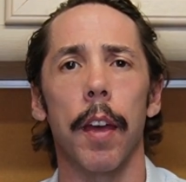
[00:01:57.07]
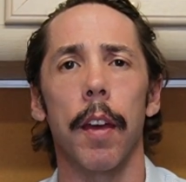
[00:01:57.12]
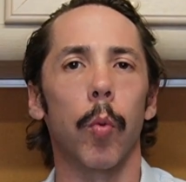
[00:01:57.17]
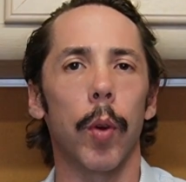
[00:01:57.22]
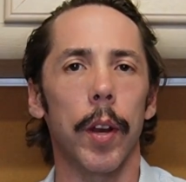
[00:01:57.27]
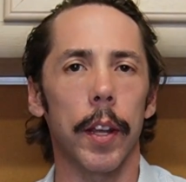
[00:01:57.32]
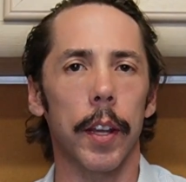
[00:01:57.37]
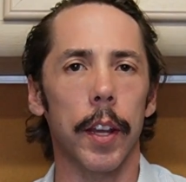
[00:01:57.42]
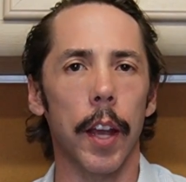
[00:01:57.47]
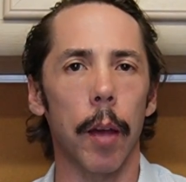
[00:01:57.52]

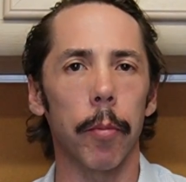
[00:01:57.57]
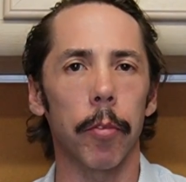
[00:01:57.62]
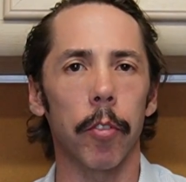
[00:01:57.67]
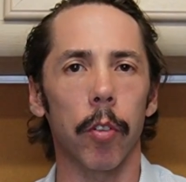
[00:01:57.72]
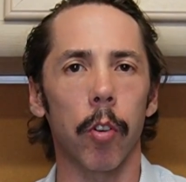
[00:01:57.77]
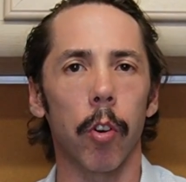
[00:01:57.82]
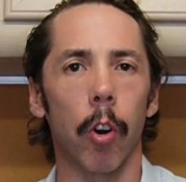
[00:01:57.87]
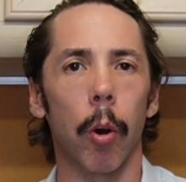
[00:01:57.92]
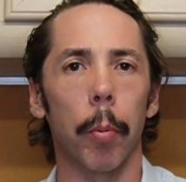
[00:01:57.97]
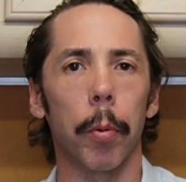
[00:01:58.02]
When it comes to
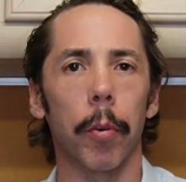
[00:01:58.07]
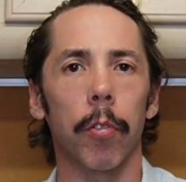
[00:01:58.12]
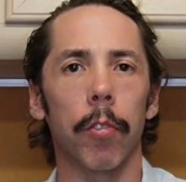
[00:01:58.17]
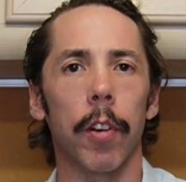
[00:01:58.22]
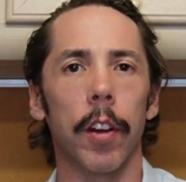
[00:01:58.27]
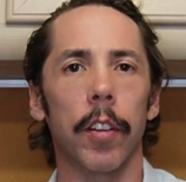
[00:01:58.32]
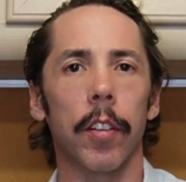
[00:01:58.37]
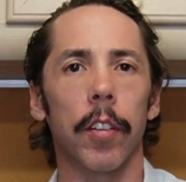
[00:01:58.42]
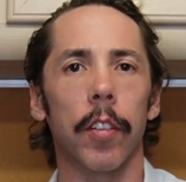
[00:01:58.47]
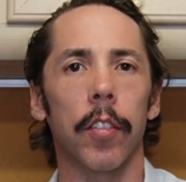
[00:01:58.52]
corporate
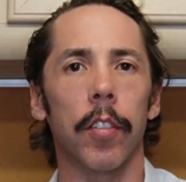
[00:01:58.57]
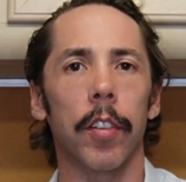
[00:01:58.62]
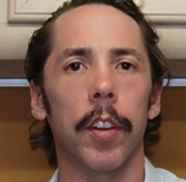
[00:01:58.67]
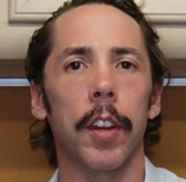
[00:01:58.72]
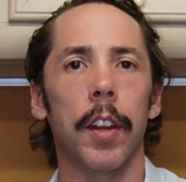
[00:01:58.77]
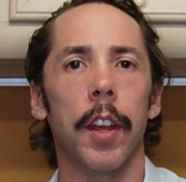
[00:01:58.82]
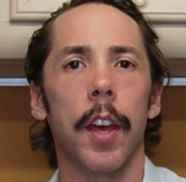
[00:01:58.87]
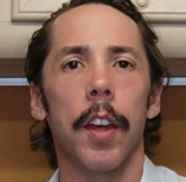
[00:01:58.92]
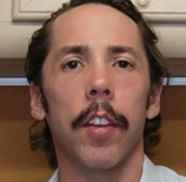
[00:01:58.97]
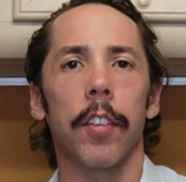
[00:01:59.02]

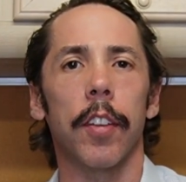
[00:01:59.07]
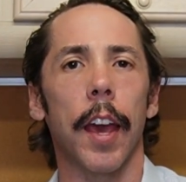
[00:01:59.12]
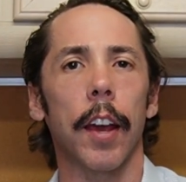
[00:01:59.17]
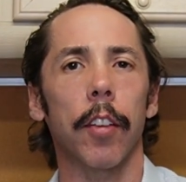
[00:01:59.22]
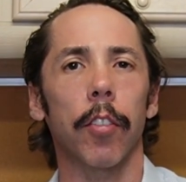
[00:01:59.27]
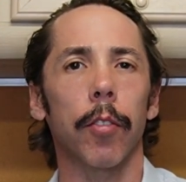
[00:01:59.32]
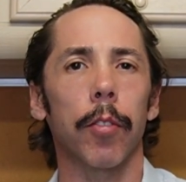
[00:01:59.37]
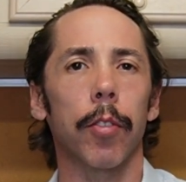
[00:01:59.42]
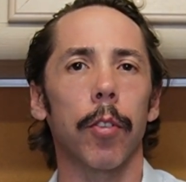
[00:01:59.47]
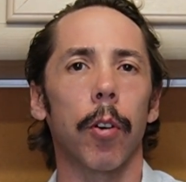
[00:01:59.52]
residency,
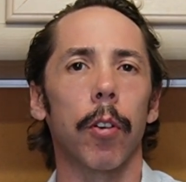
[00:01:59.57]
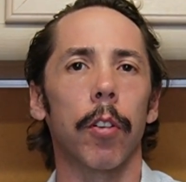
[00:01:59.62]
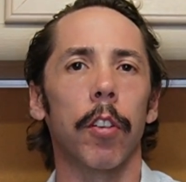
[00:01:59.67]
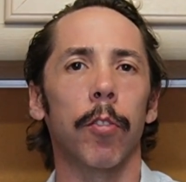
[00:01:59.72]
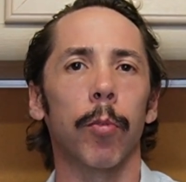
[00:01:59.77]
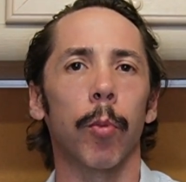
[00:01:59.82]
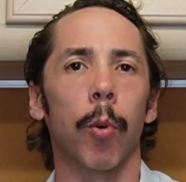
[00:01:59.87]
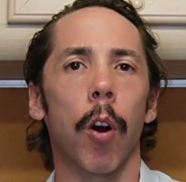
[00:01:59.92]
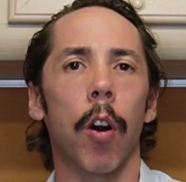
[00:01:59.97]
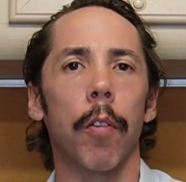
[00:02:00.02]
tax
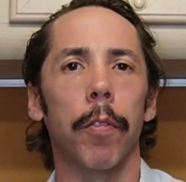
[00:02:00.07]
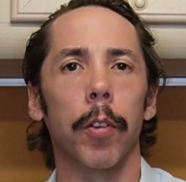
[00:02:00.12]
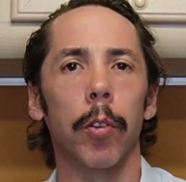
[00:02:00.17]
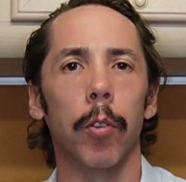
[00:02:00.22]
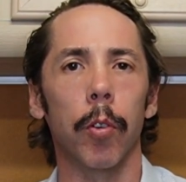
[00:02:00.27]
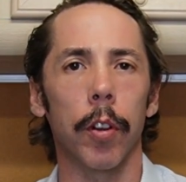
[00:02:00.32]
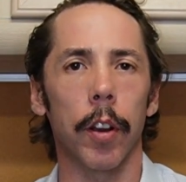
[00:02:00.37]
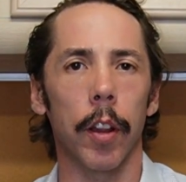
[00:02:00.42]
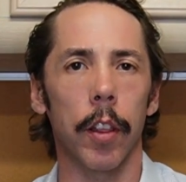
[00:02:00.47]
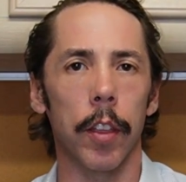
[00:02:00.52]
authorities will often
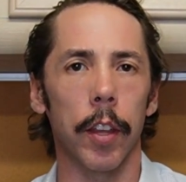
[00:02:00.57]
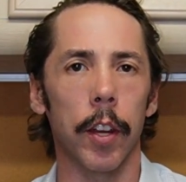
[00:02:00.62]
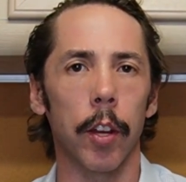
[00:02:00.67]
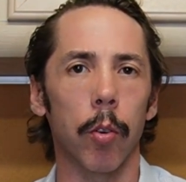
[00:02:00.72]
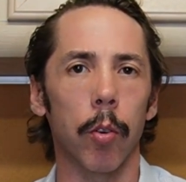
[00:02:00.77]
look at a thing